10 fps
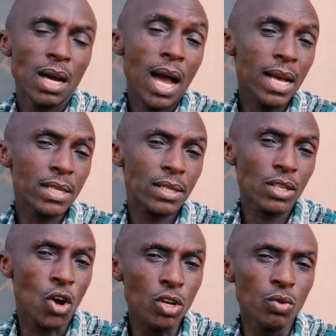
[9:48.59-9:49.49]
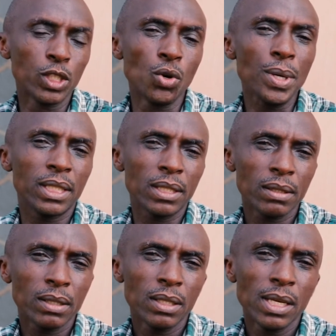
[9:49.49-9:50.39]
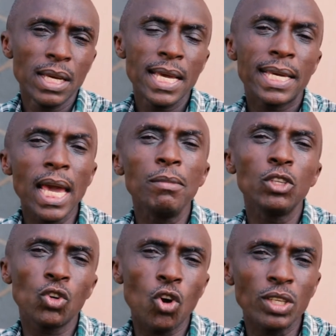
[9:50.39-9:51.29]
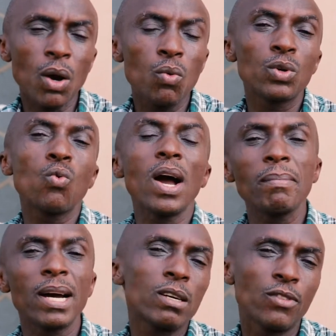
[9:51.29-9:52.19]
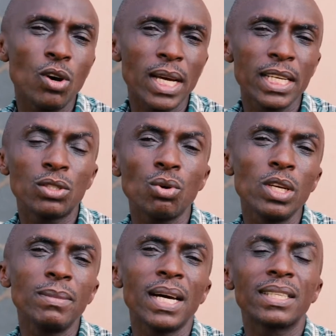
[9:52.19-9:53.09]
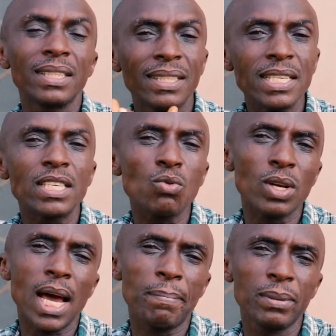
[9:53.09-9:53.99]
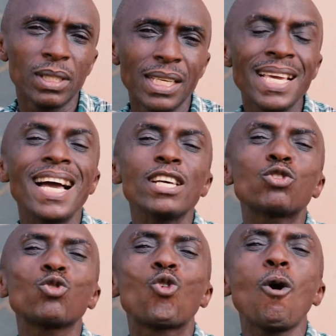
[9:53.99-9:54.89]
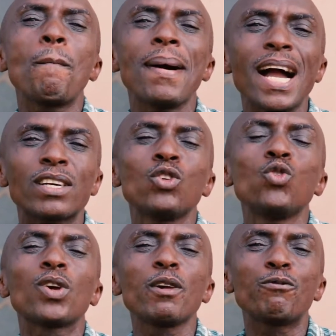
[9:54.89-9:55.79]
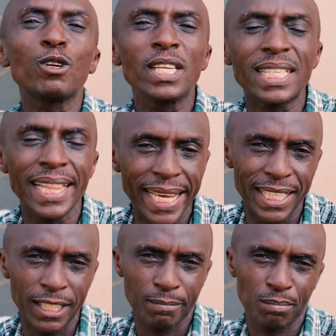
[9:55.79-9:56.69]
As God will do it, he came into contact with one man of God, and he told him that this is what happened. He has to go back looking for this lady.